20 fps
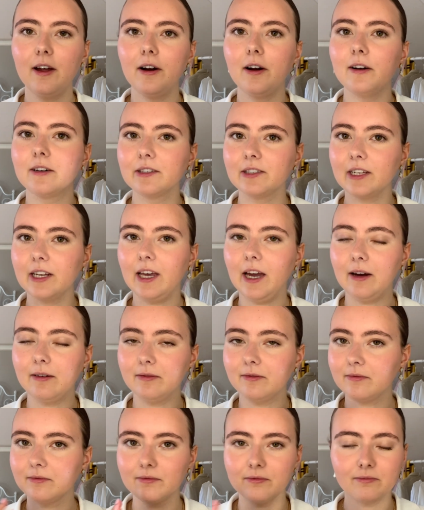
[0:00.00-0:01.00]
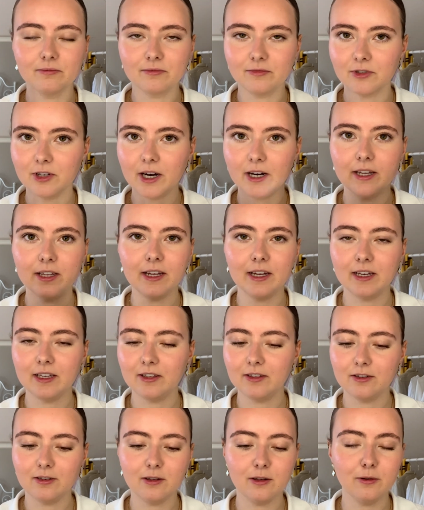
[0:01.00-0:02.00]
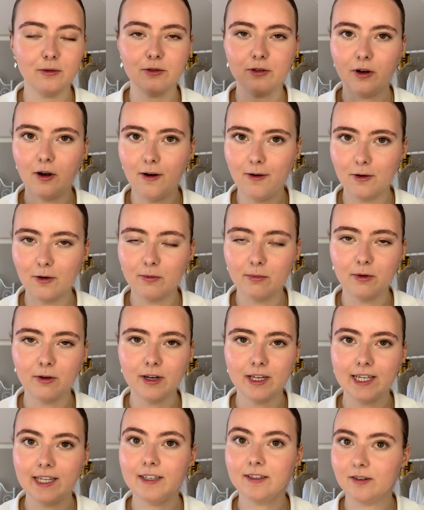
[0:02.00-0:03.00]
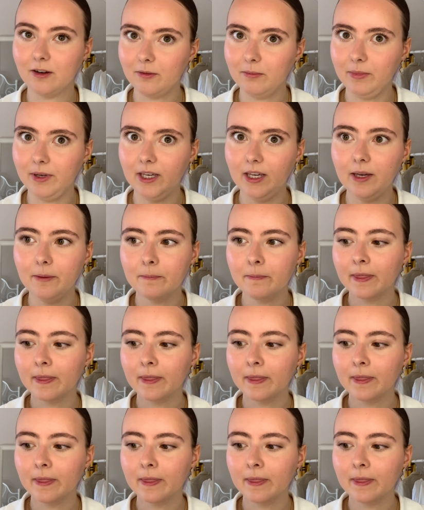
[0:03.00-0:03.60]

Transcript: Honestly, I've tried it and it looks horrible, at least on me.